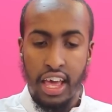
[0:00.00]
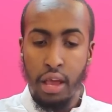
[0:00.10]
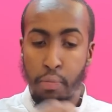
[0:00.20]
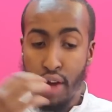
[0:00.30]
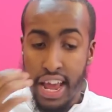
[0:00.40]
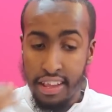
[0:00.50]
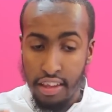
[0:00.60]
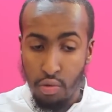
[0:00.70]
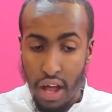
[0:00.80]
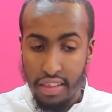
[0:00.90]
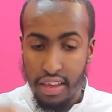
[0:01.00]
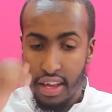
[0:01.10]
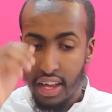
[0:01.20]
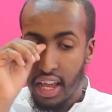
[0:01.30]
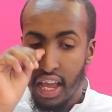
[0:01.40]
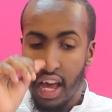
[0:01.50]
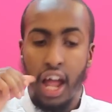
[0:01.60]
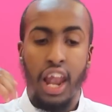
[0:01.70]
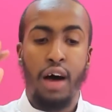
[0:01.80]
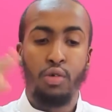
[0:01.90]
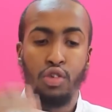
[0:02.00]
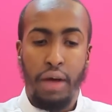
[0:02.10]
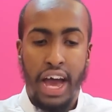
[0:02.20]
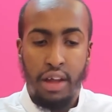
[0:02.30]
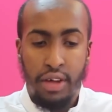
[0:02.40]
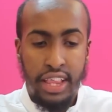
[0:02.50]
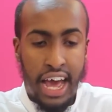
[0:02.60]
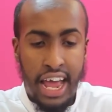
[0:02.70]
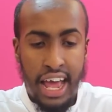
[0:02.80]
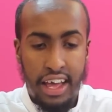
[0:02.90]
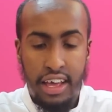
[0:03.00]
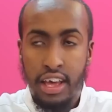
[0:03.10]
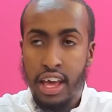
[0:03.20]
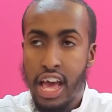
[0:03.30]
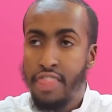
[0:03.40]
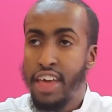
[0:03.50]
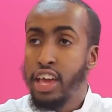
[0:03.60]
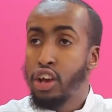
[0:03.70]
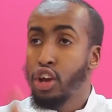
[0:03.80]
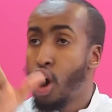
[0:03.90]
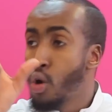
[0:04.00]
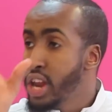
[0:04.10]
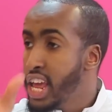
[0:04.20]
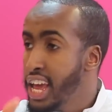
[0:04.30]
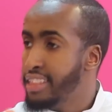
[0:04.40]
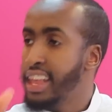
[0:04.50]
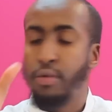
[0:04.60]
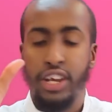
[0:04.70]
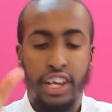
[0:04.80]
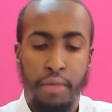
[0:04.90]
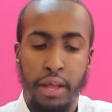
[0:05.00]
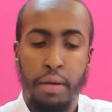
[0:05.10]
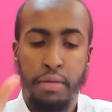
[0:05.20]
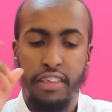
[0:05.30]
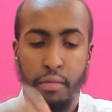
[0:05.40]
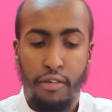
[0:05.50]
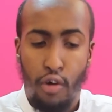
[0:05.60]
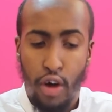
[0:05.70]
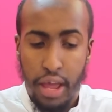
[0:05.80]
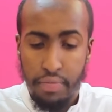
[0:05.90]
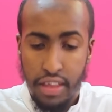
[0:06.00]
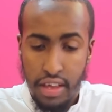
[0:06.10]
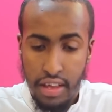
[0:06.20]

He praises what? Allah subhanahu wa ta'ala. And that he can only eat that which is made permissible for him.